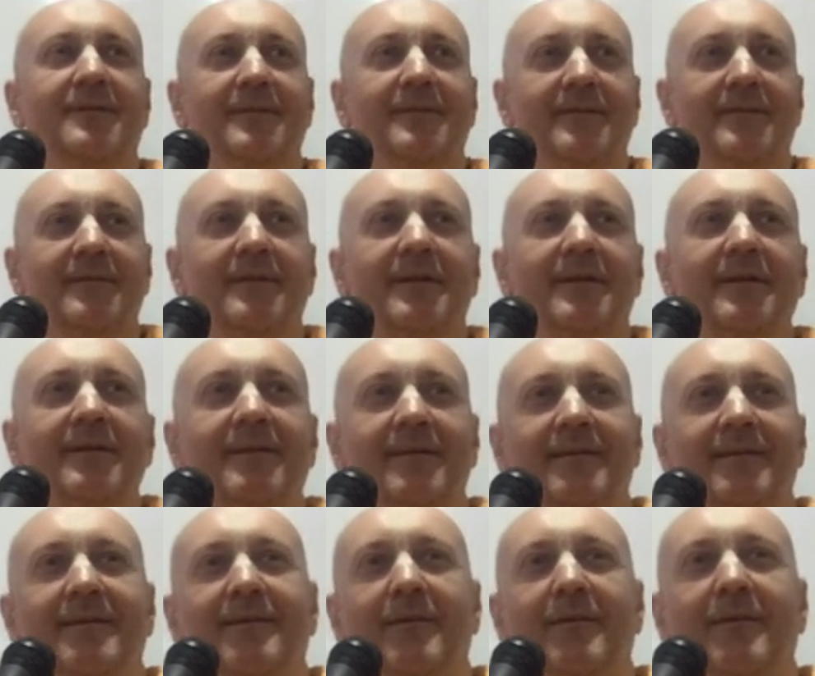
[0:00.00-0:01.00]
Yeah,
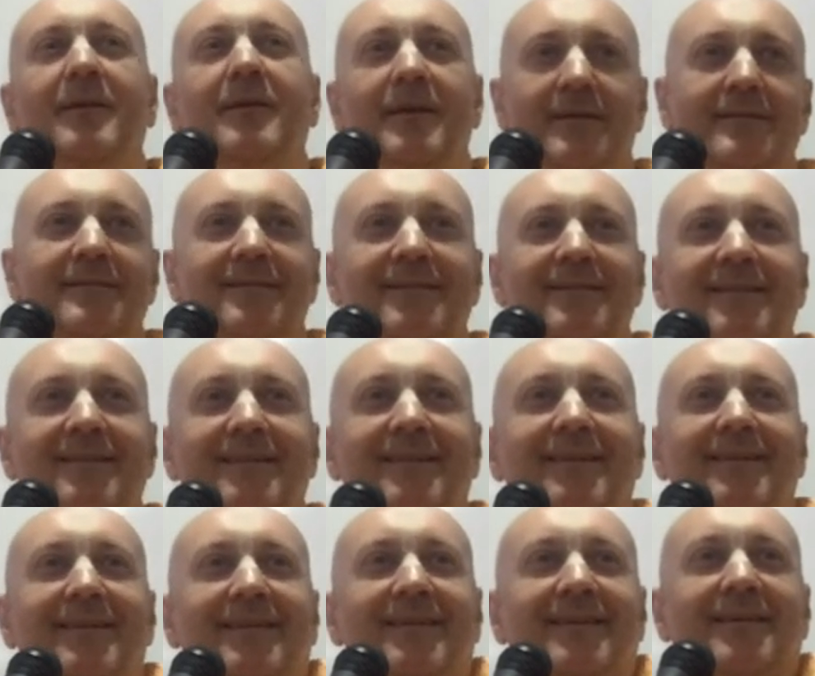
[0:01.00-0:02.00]
okay.
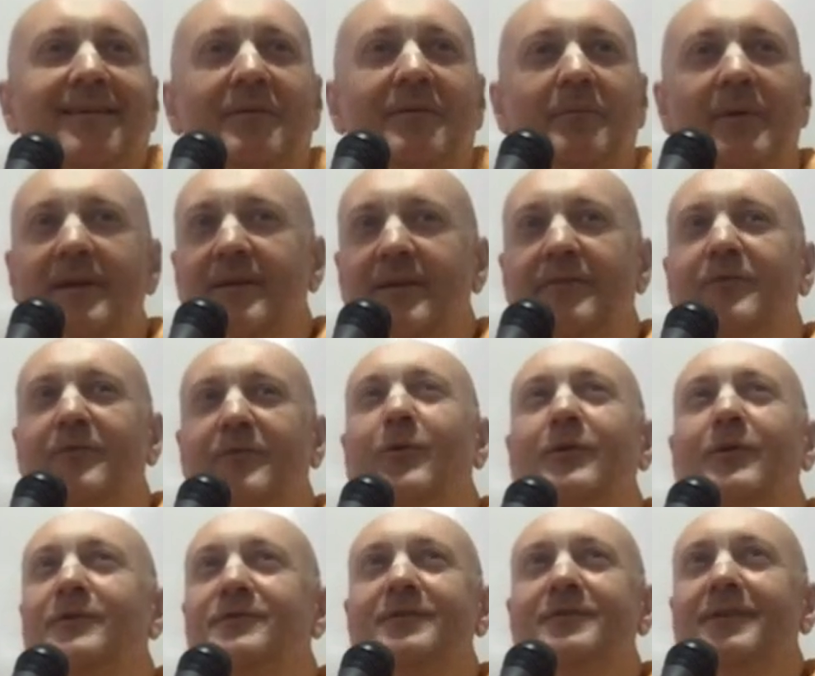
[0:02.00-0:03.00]
But there's no
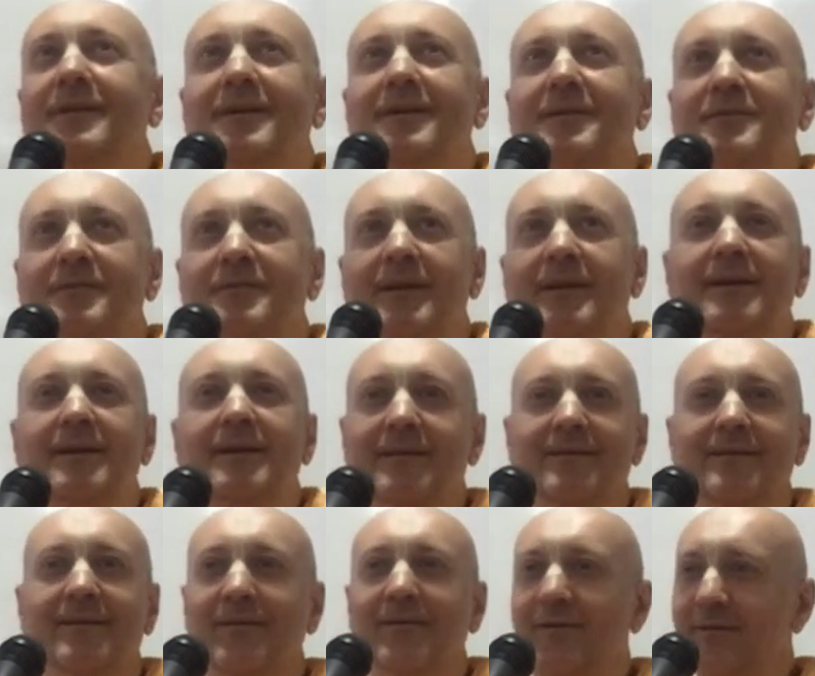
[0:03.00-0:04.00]
original Krishna.
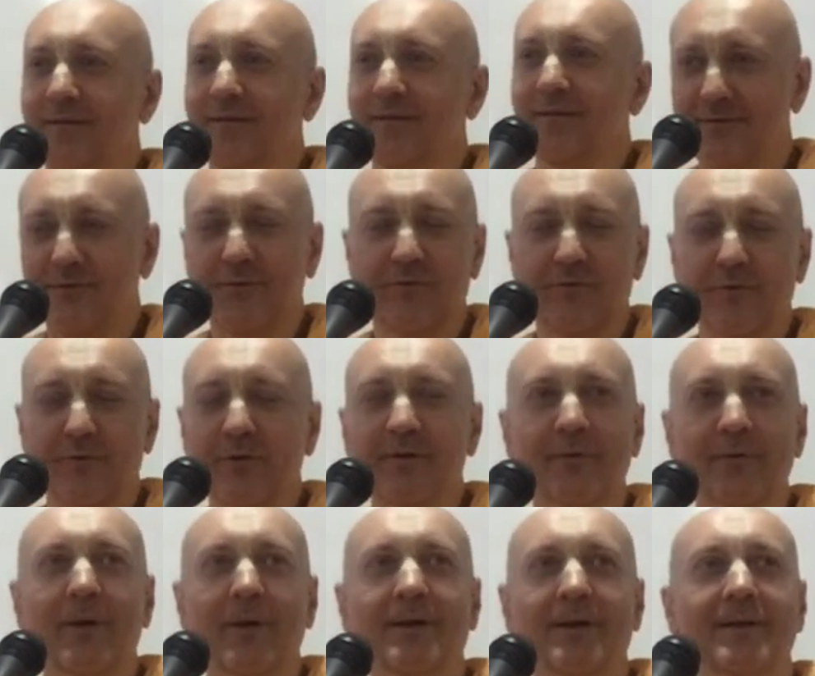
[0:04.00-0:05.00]
It's only
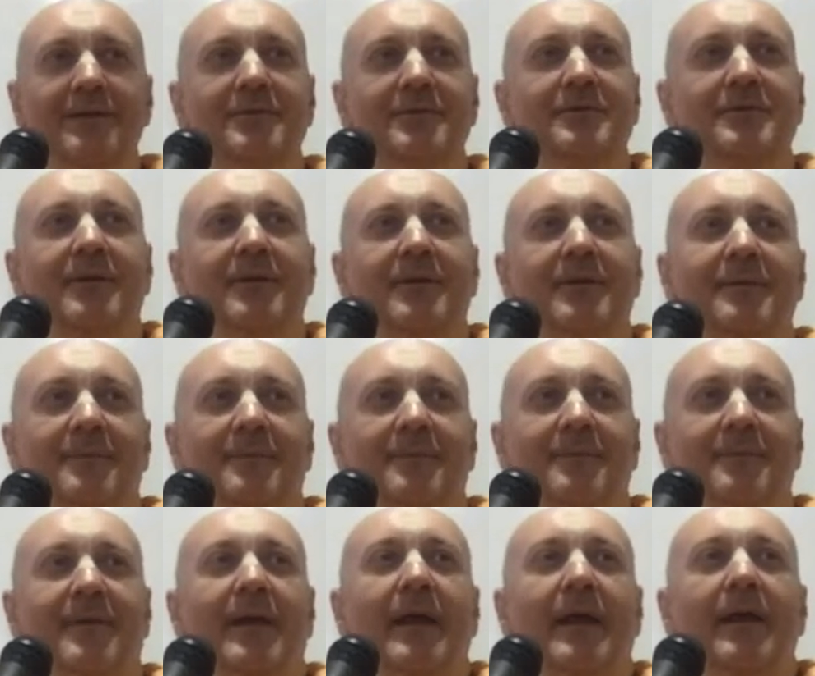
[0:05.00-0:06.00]
one Krishna.
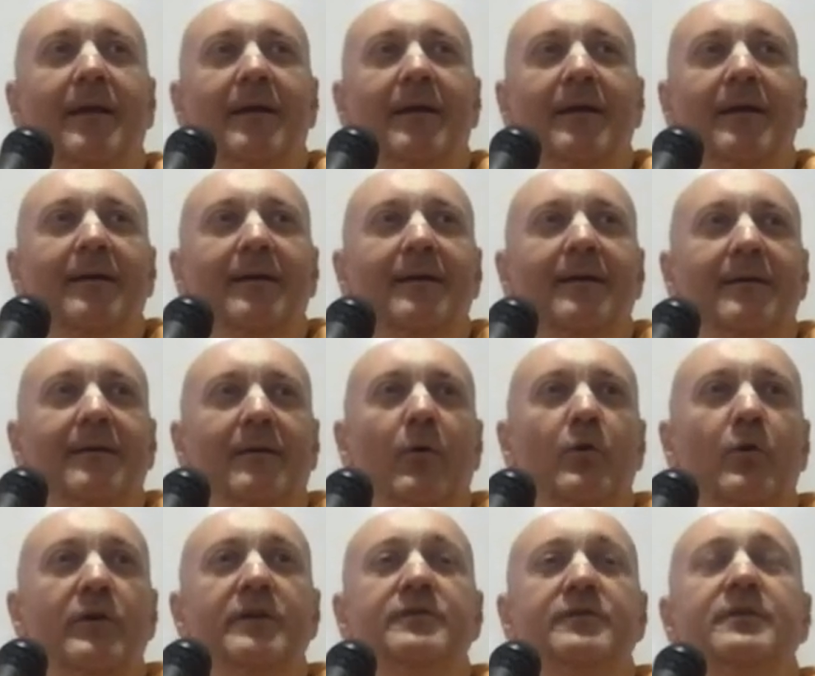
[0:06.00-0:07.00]

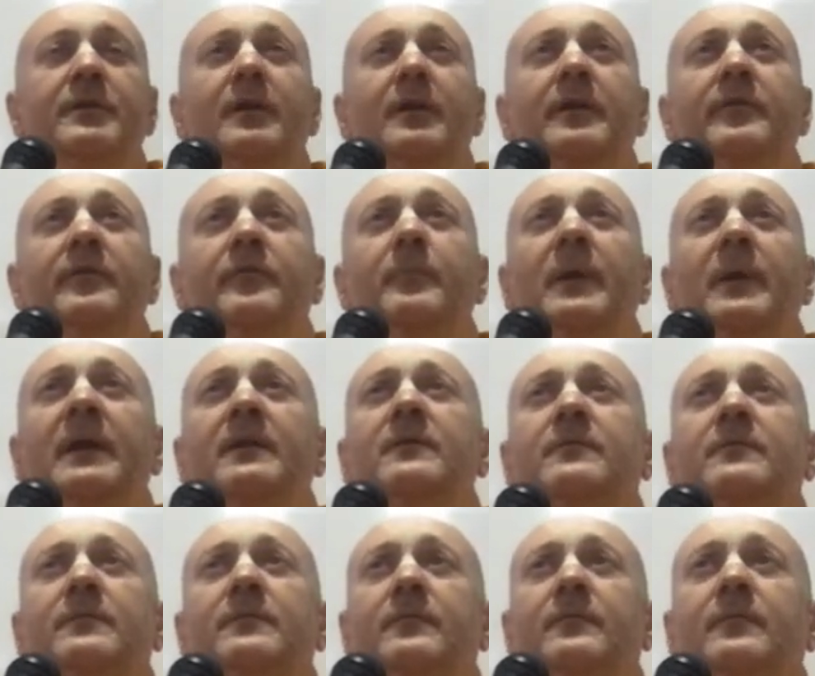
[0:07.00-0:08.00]
Original is meant
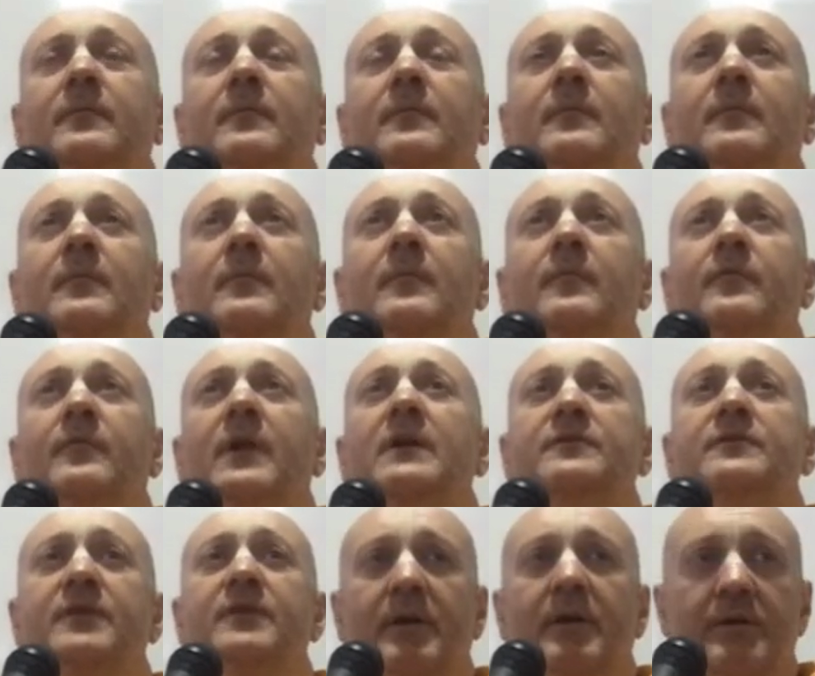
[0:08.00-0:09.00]

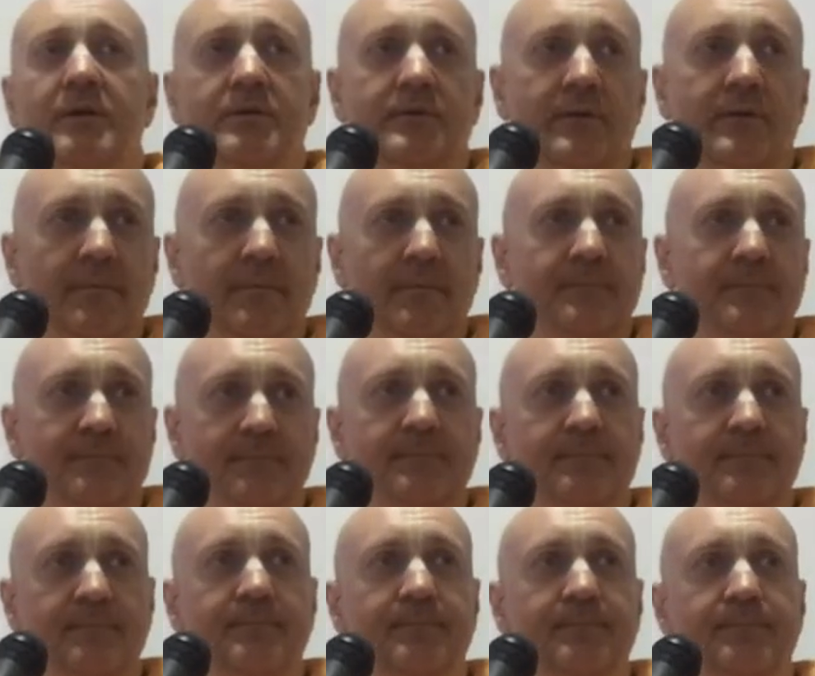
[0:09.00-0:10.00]
Vraja Krishna.
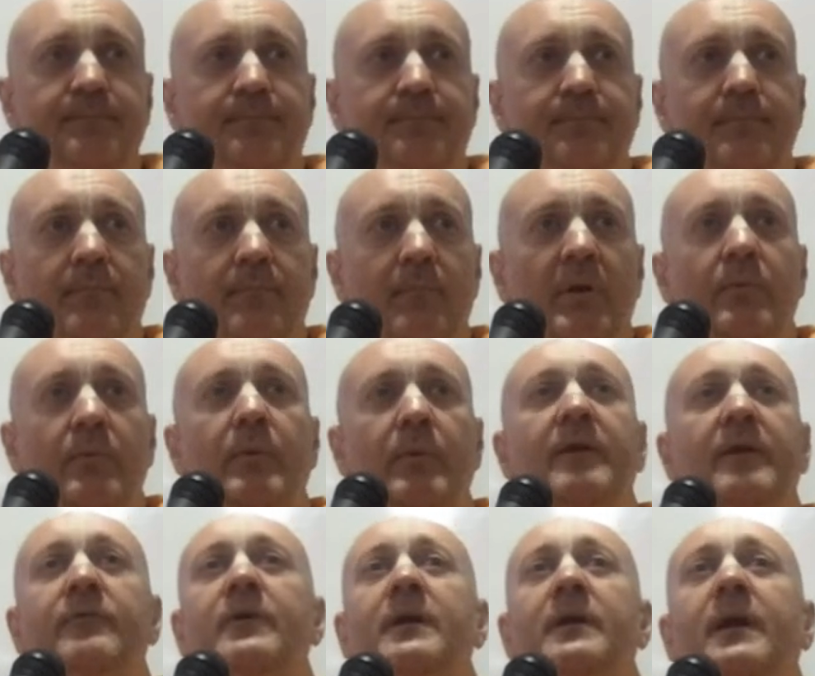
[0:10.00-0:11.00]
But
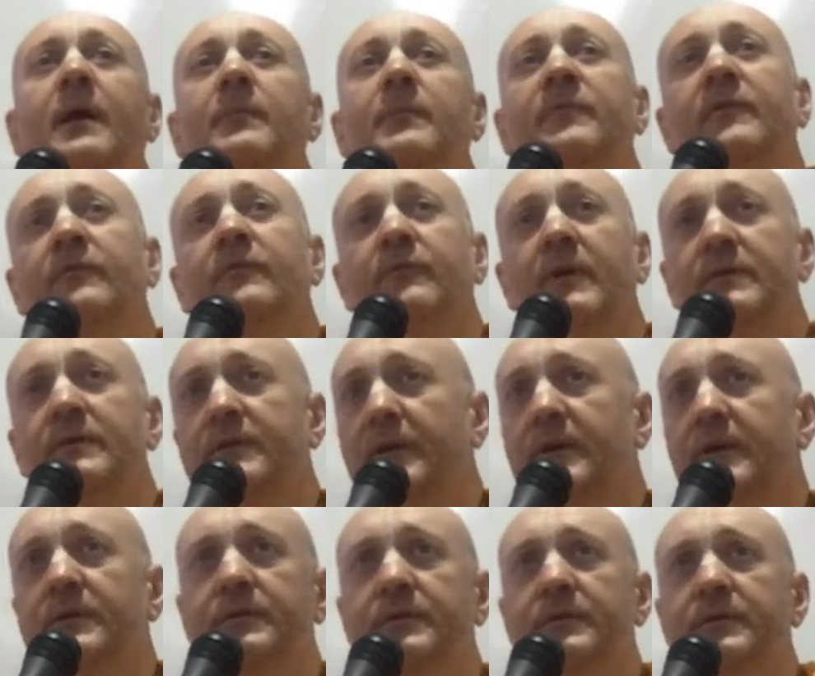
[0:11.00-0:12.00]
whenever he comes as Vraja
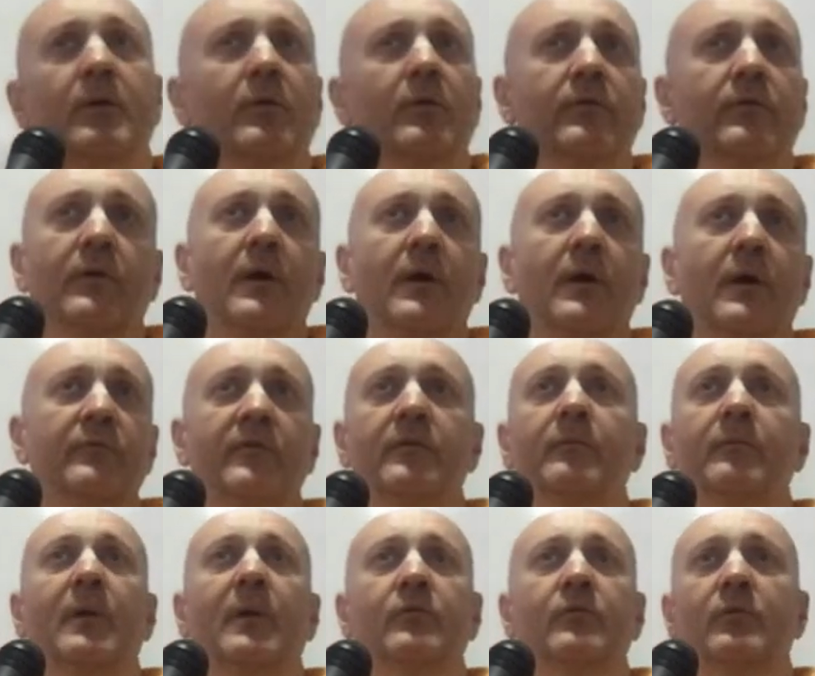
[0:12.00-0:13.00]
Krishna, he also comes in
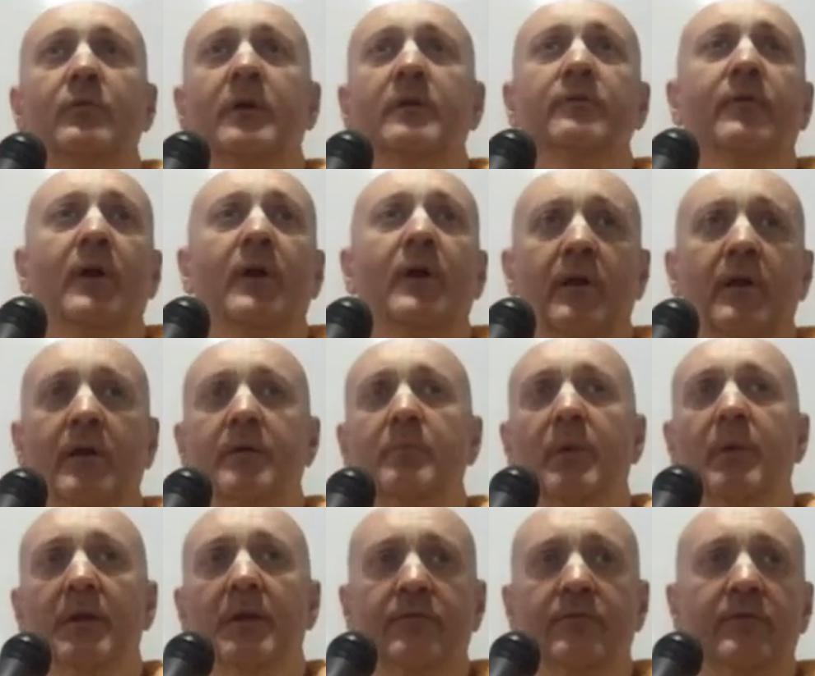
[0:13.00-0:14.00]
Mathura Dwarka, he
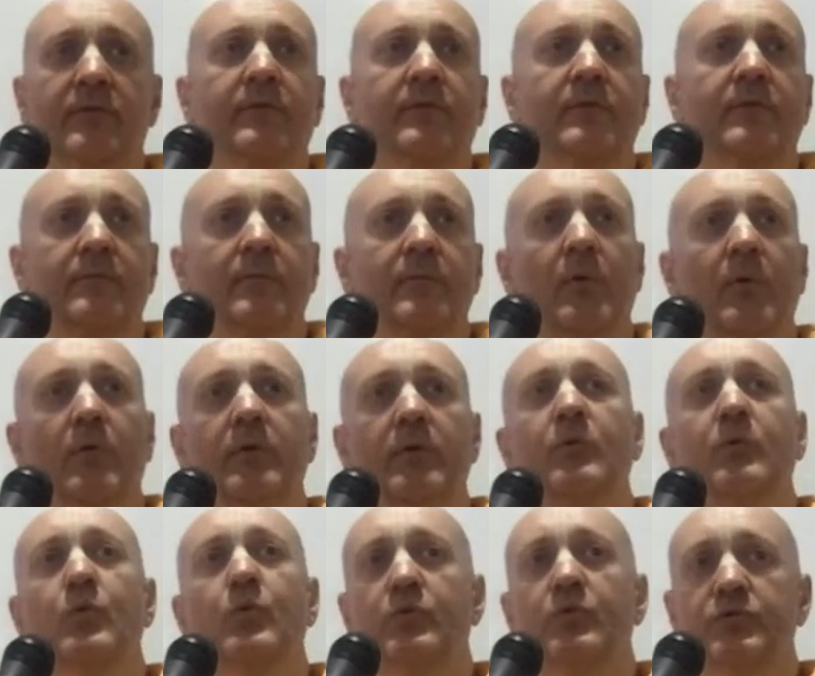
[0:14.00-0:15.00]
manifests, or in
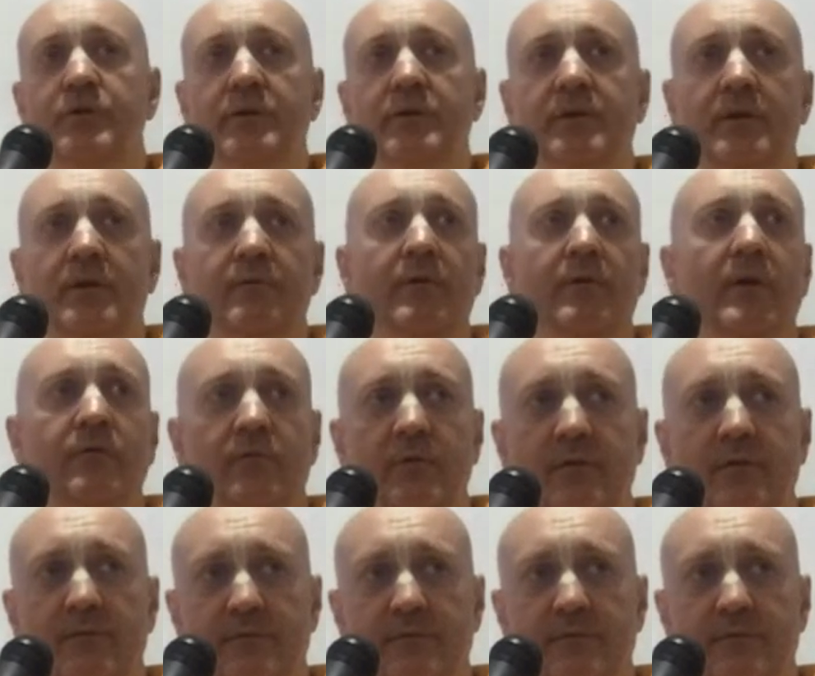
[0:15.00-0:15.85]
Kurukshetra, Vasudeva.